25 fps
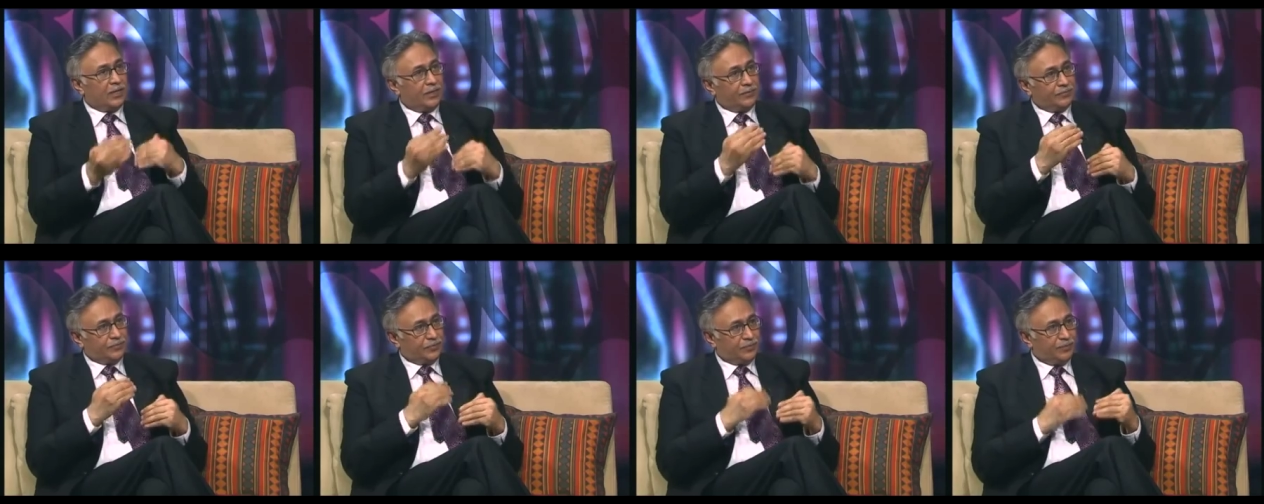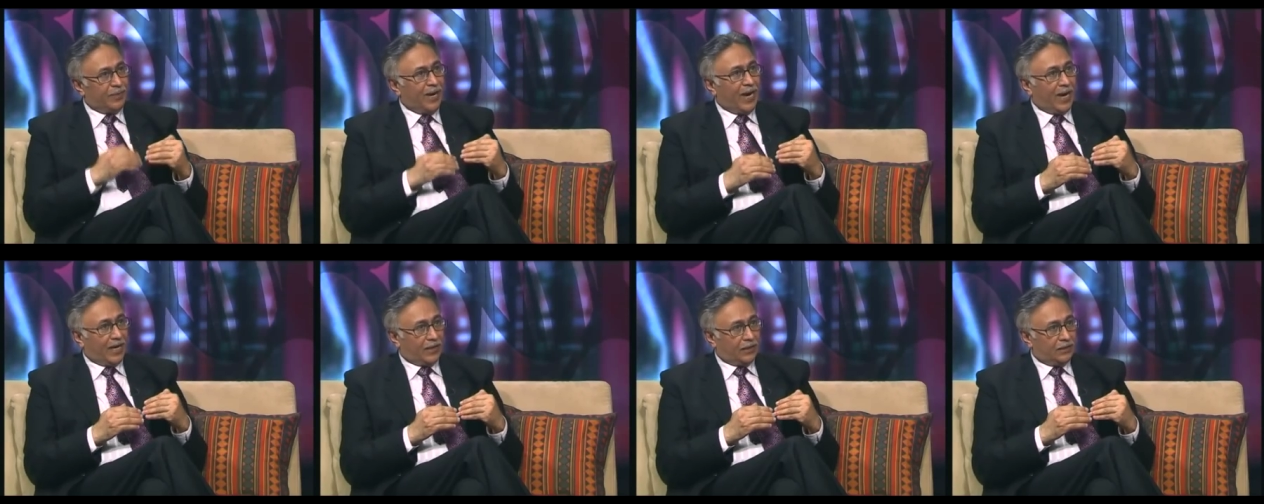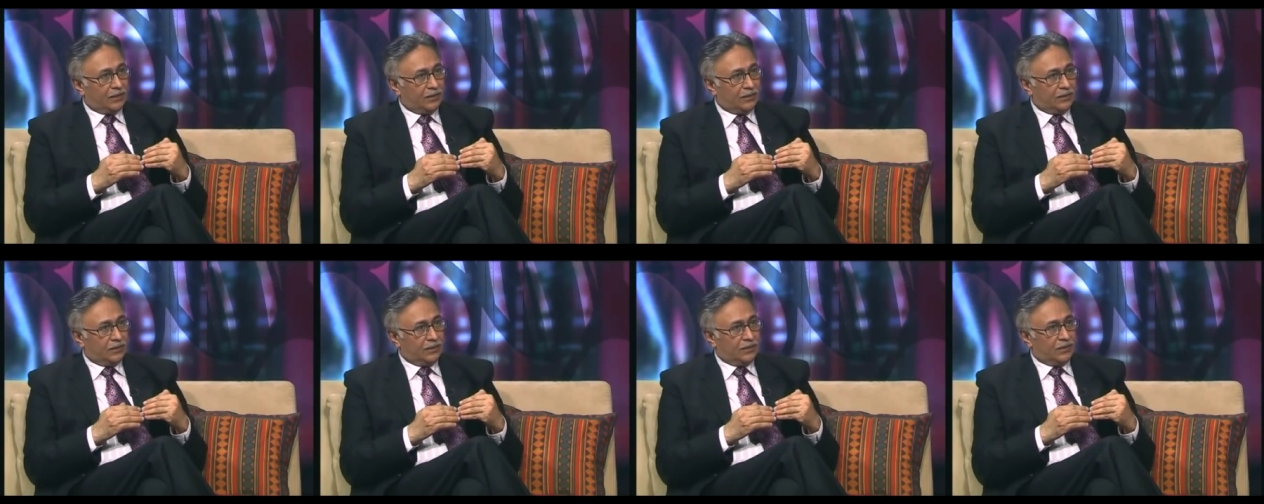comes back.
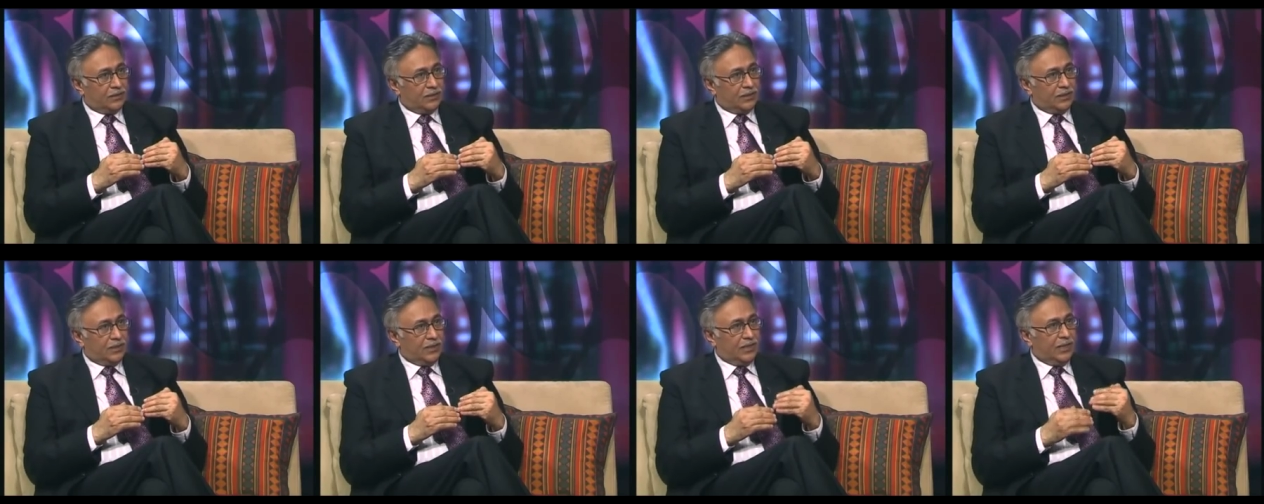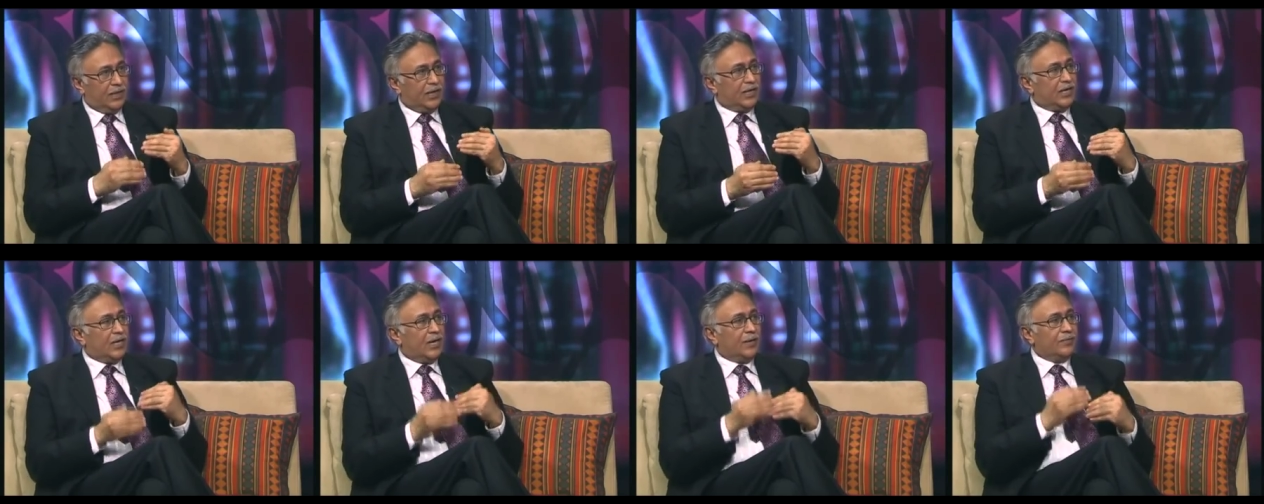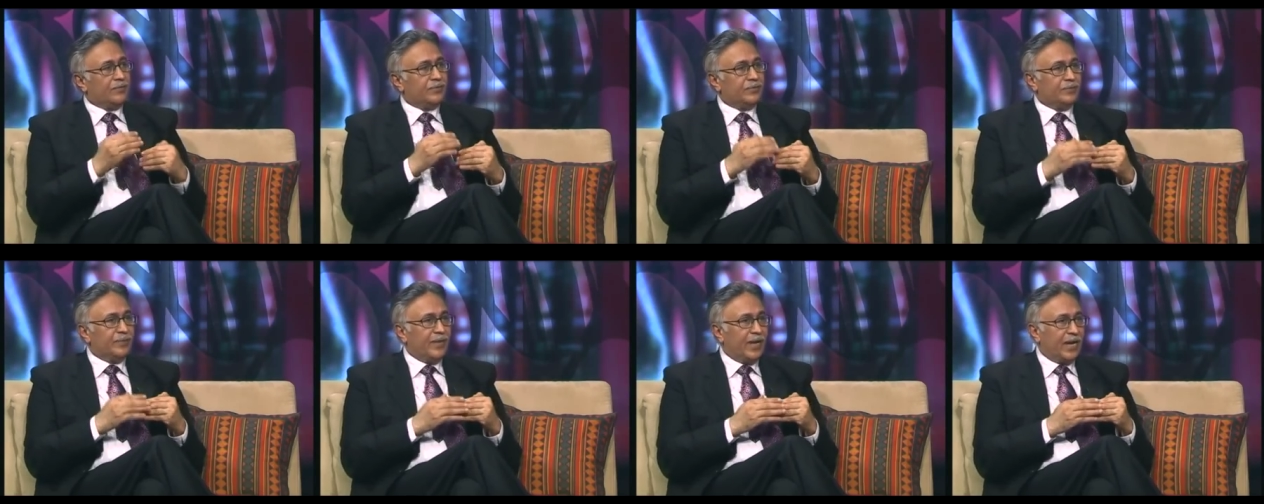He
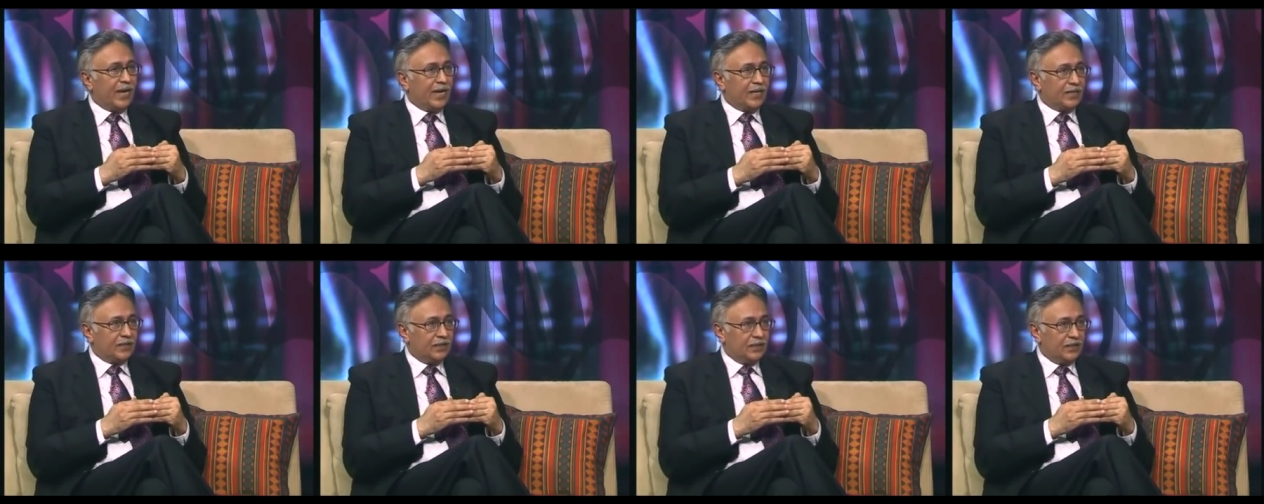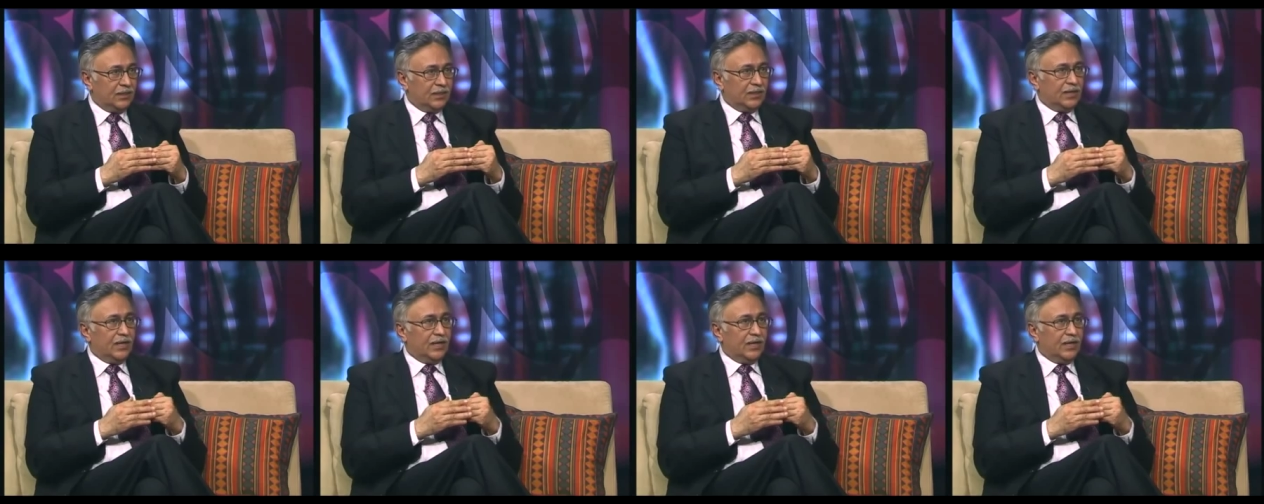comes back